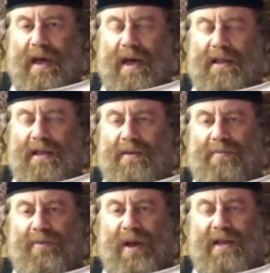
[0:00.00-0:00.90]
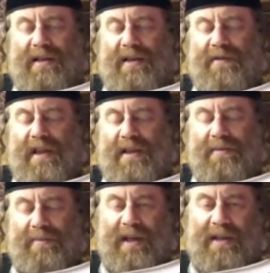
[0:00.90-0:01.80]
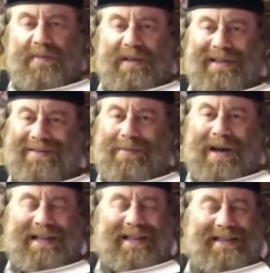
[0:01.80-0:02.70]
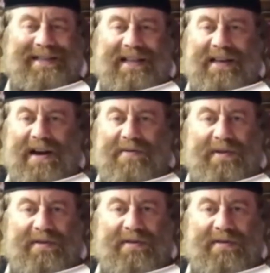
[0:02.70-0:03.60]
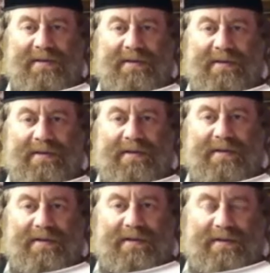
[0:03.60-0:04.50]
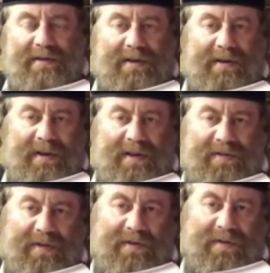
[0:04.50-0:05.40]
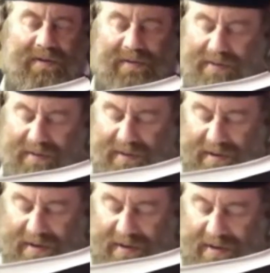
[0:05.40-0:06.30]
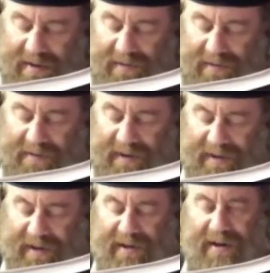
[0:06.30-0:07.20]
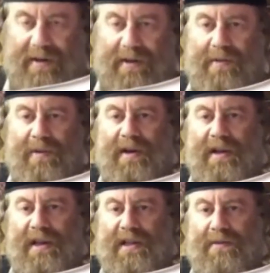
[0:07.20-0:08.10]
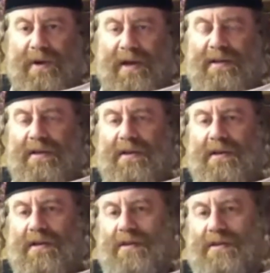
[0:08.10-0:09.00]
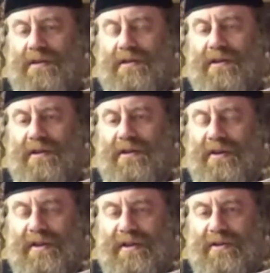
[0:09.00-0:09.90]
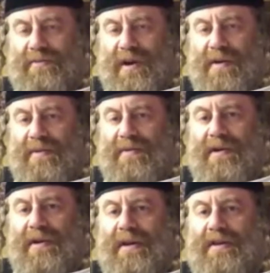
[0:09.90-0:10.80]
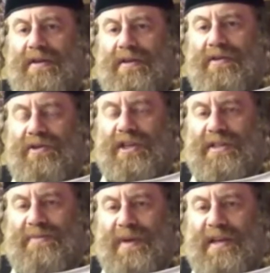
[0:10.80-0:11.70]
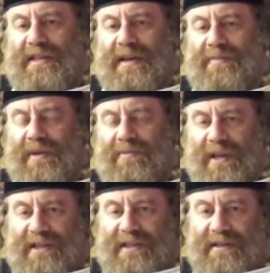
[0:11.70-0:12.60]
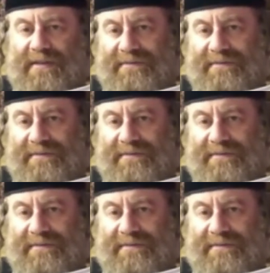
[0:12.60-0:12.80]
And bread, even in bread milk, wine is not covered. So if you have a dinner and you want a little wine, so there is no problem. You just make a separate blessing.